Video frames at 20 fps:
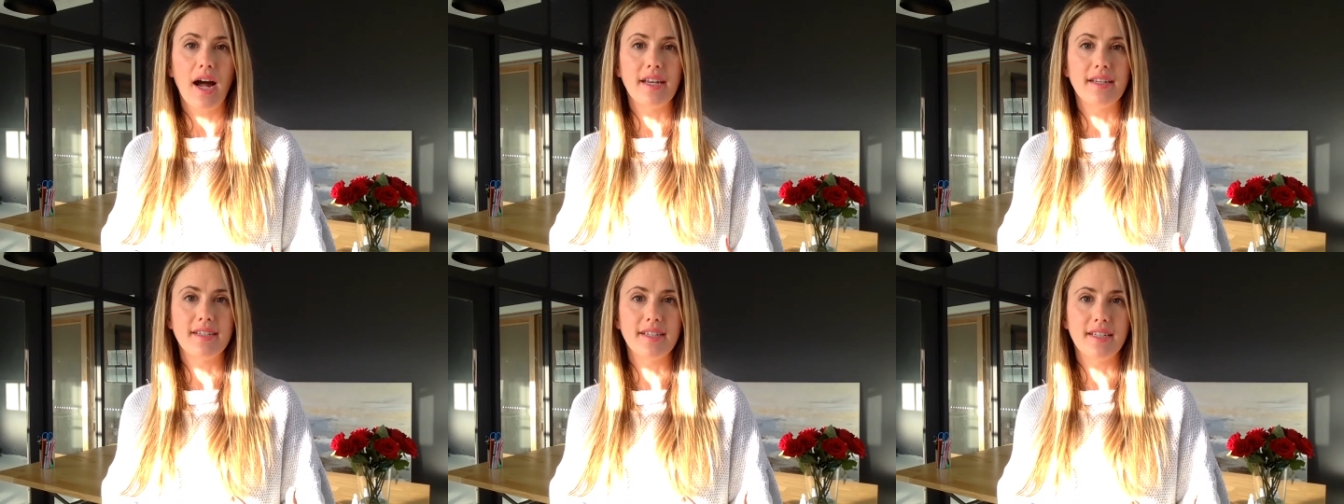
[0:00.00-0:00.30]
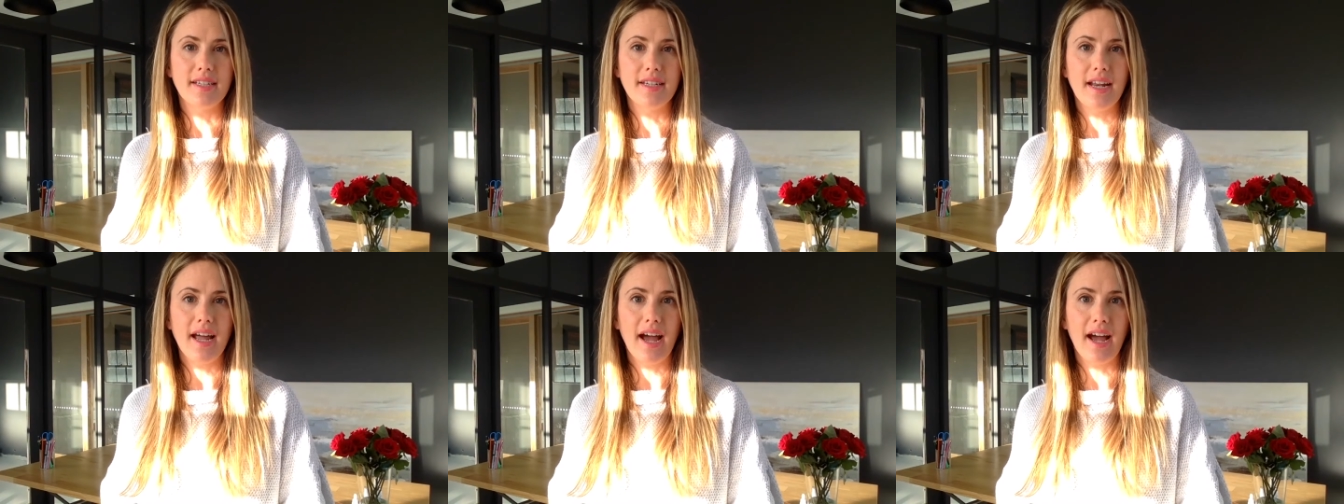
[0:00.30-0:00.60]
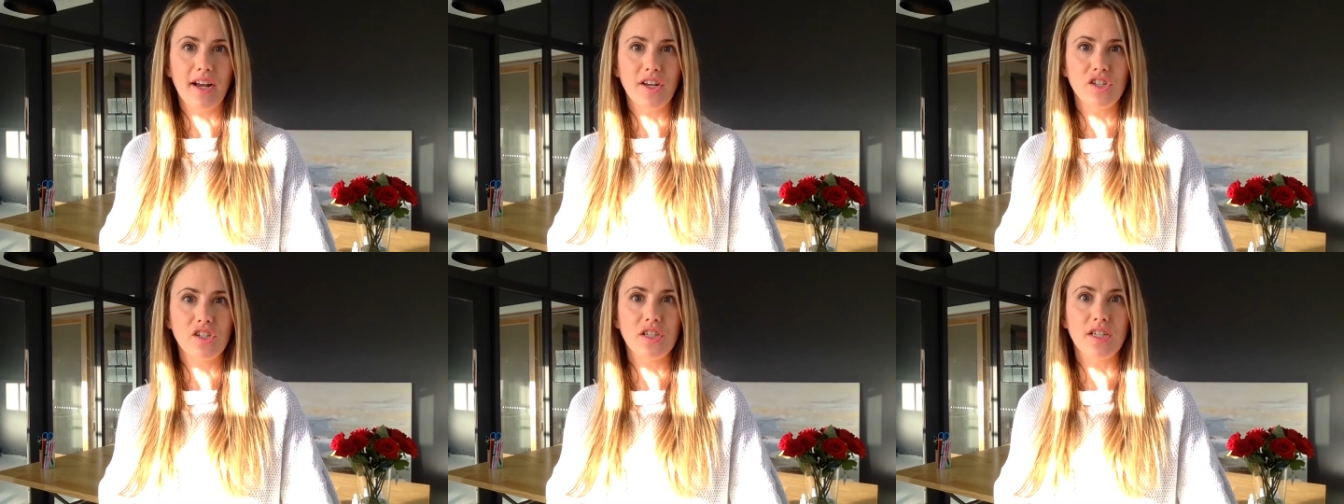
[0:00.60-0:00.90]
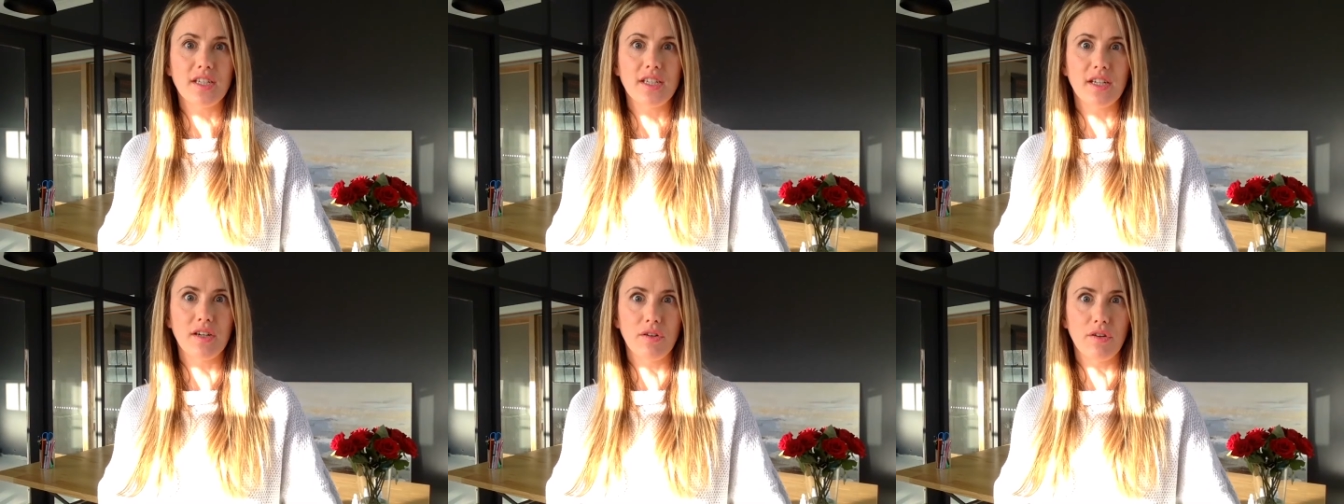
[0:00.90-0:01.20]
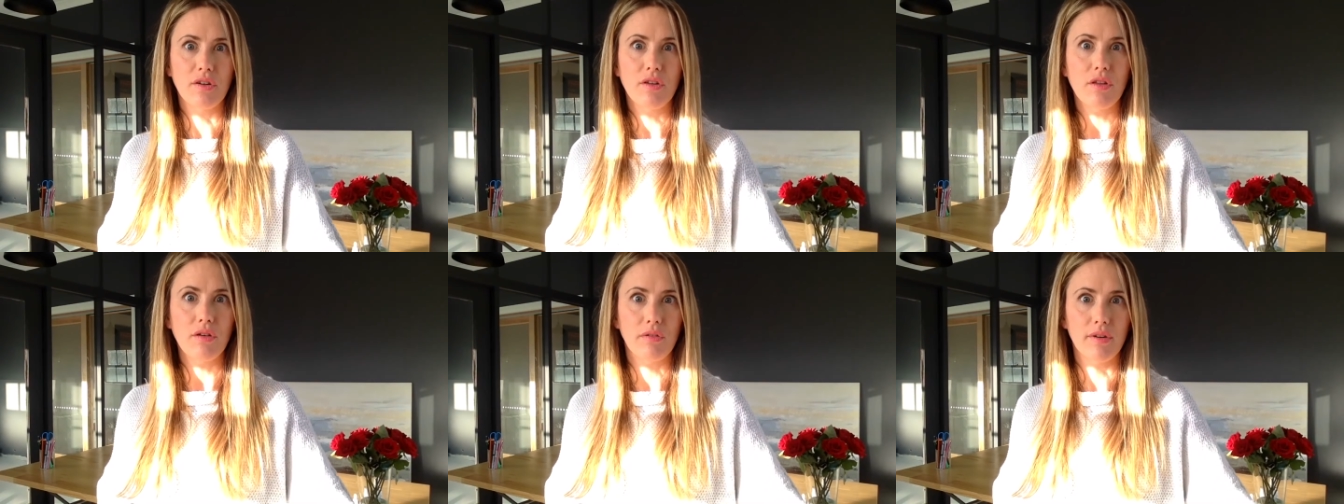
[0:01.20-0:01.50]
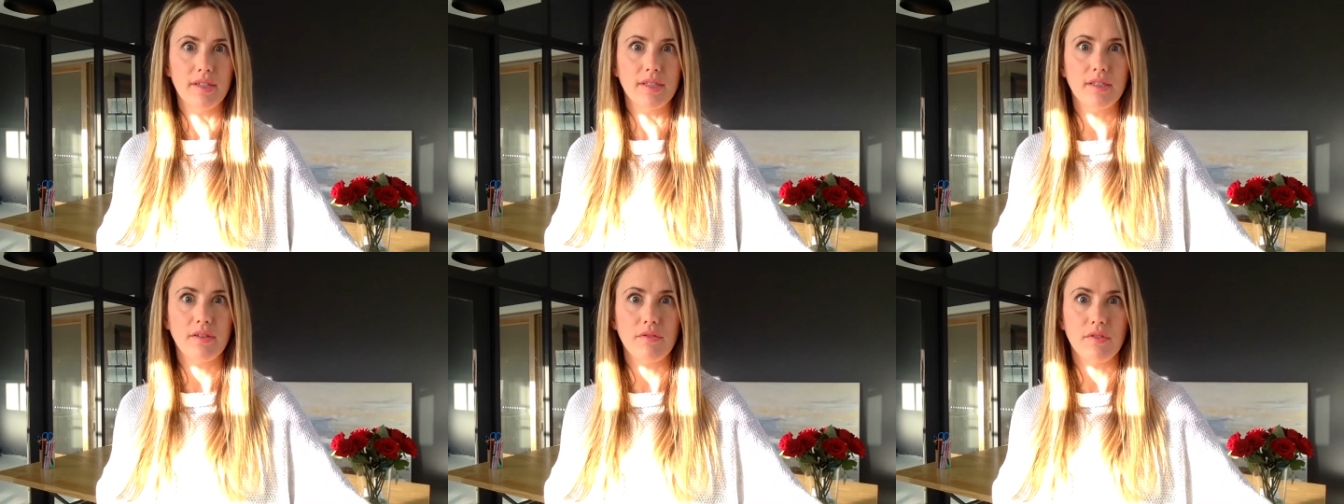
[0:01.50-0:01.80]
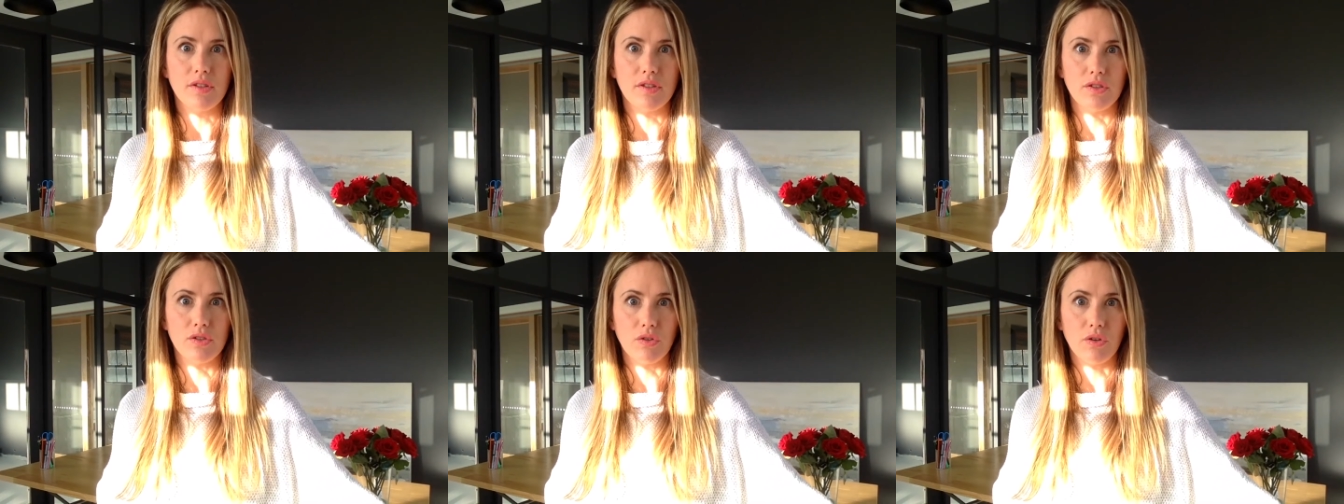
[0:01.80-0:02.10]
I didn't actually tell you the rest
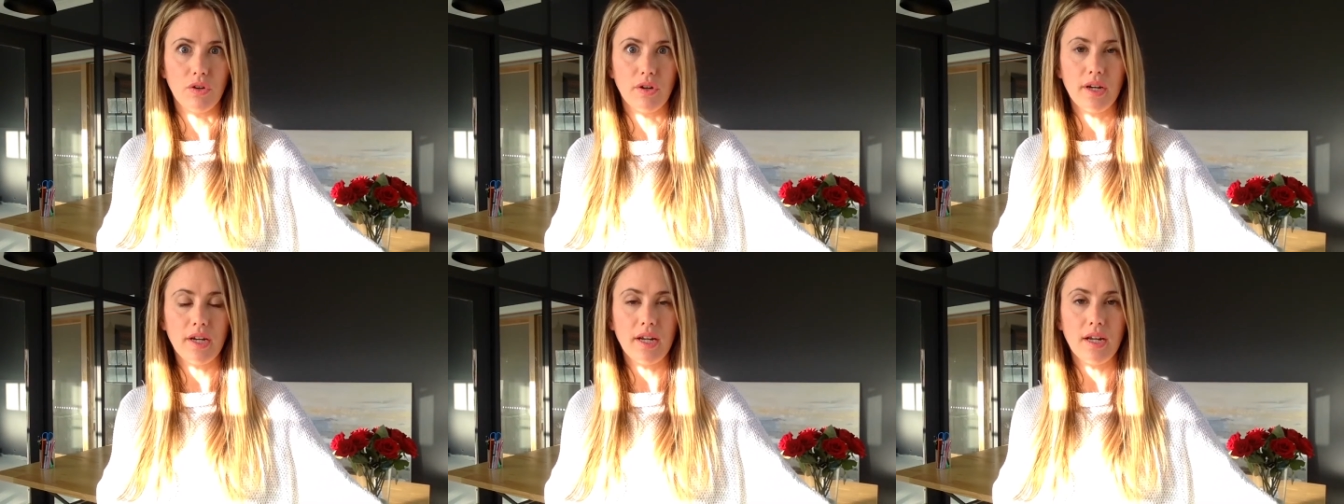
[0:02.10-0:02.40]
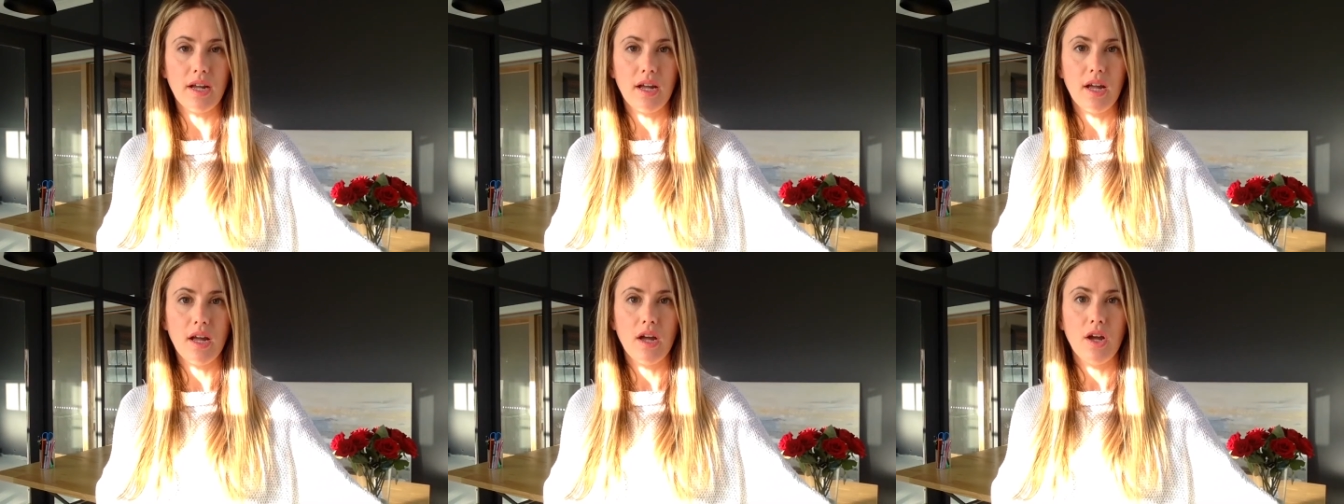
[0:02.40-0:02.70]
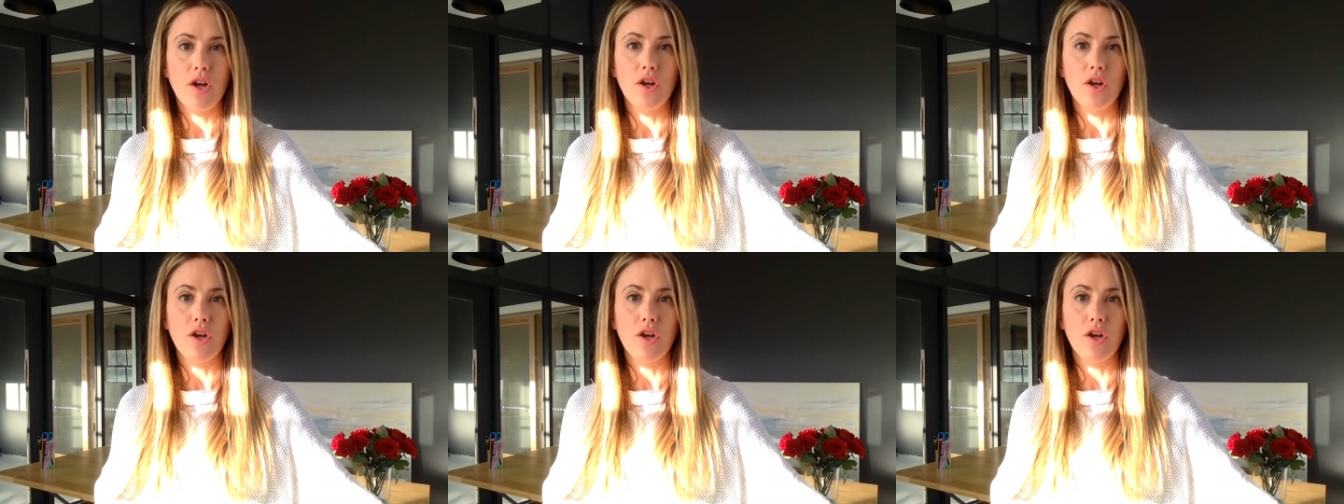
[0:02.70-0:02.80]
of the story,